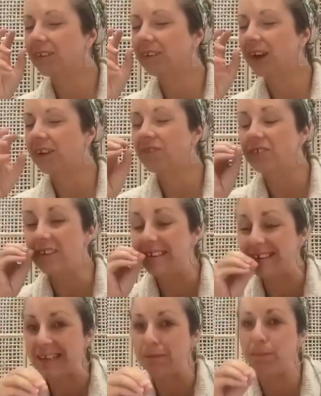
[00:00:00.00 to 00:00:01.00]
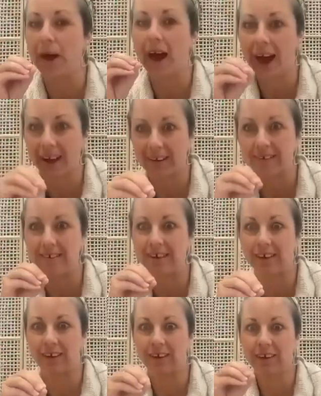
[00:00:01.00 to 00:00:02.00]
kind of deep
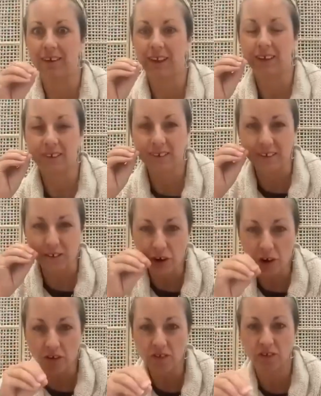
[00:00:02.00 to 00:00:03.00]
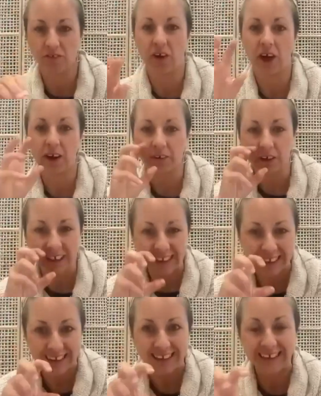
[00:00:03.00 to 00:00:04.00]
acting, like detoxifier and
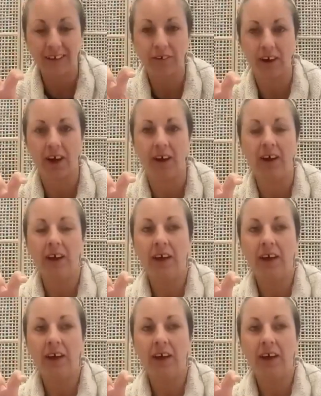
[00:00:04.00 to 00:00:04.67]
clearer,